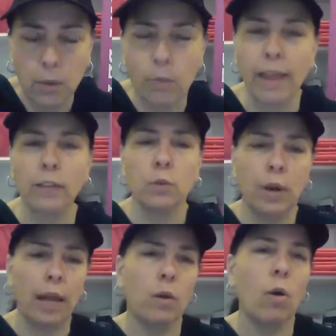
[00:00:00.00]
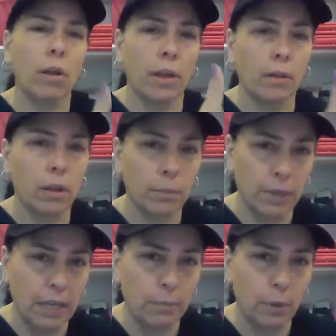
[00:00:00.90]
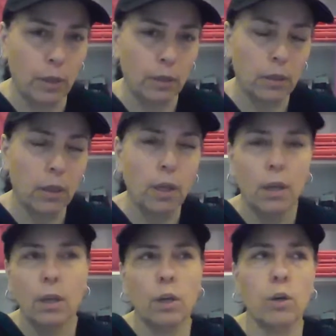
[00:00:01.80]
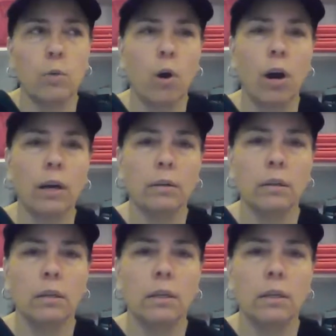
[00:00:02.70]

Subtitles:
Well, that's what I call people who are